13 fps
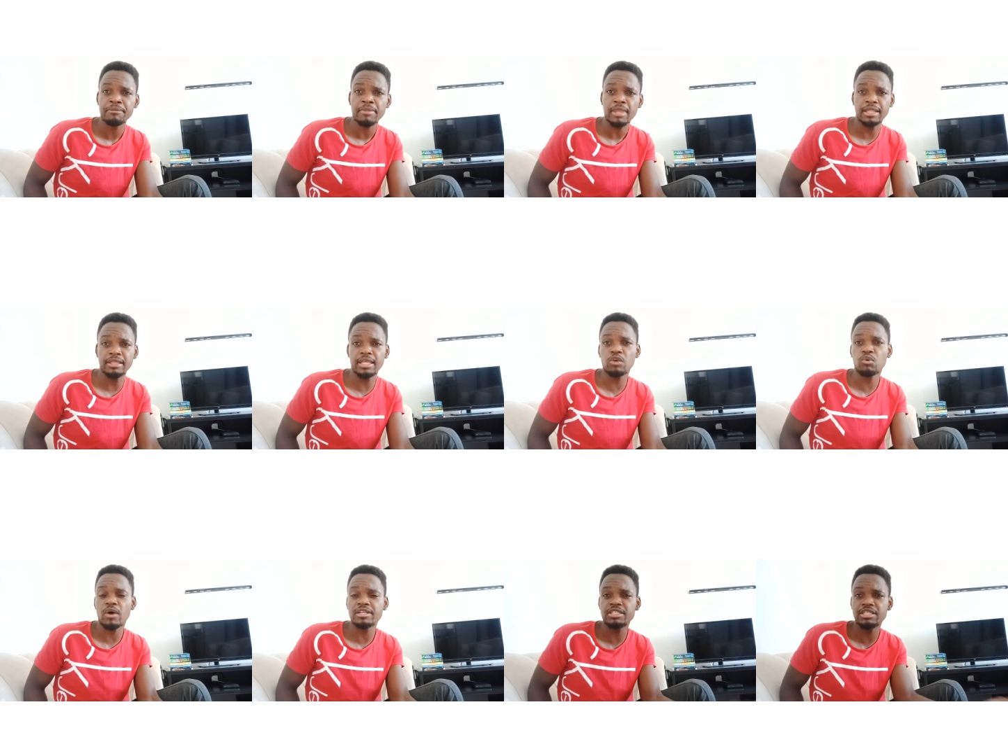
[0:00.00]
And then
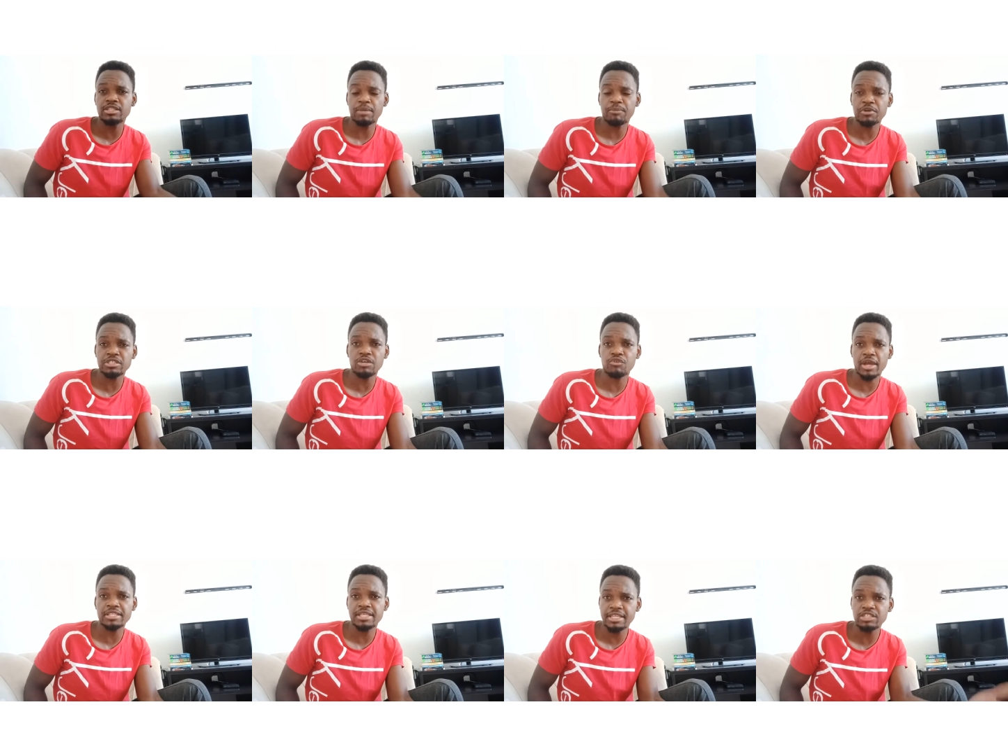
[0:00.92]
what the person
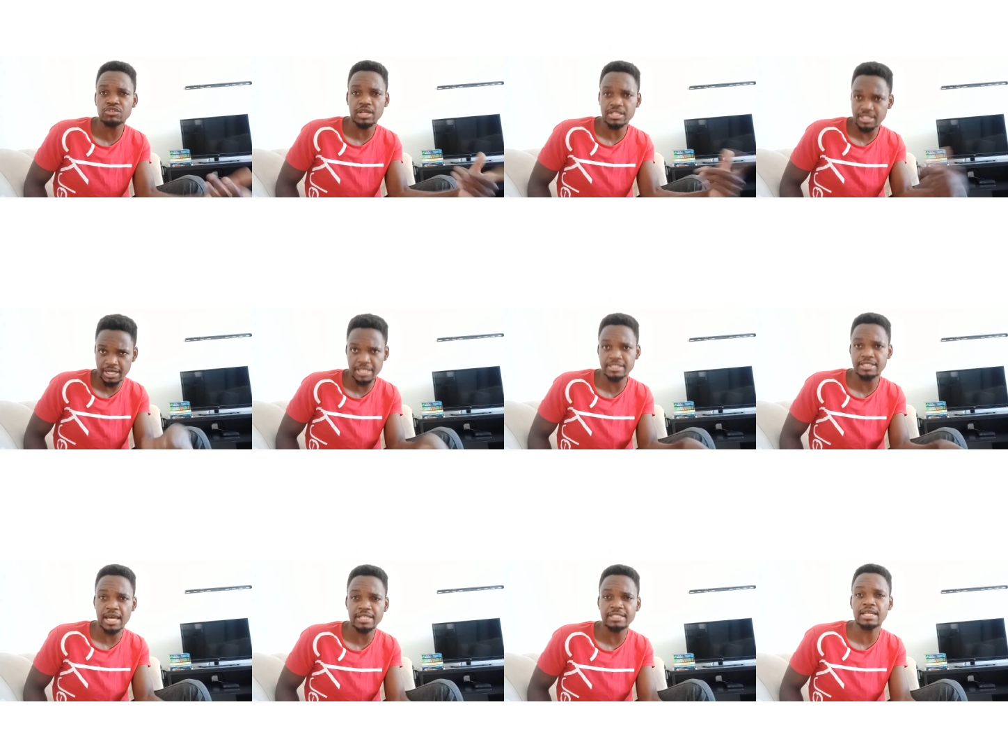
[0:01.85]
writes, he translates that,